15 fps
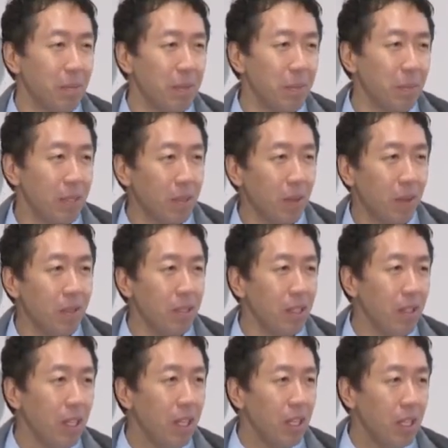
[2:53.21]
but turn
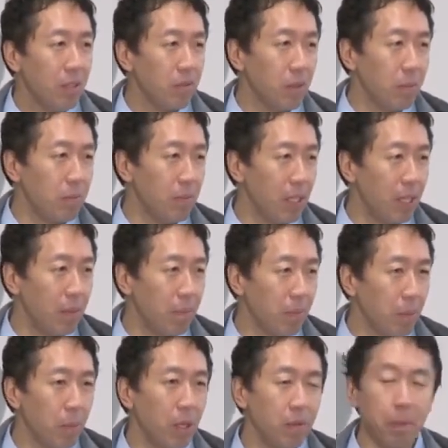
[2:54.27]
it from
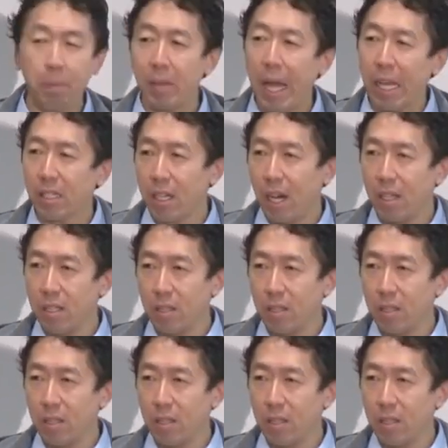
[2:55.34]
more of a black art